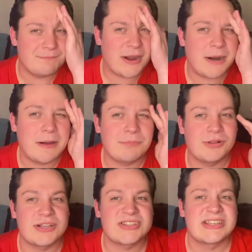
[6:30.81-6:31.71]
Paramount
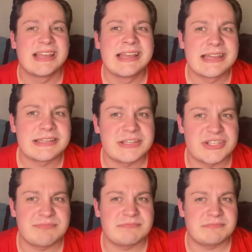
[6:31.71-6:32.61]
Plus
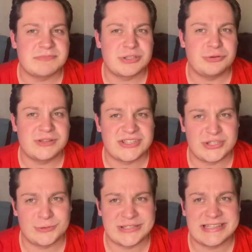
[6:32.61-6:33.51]
doesn't do this
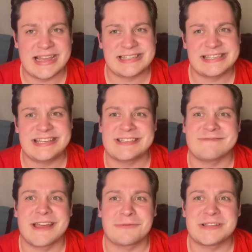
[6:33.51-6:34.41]
to us next
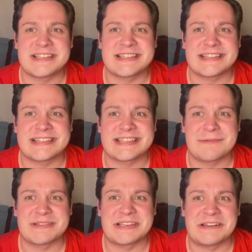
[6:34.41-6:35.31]
season and releases it at the
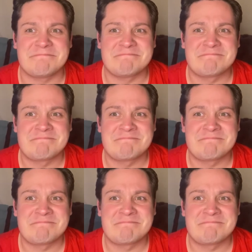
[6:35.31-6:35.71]
same time.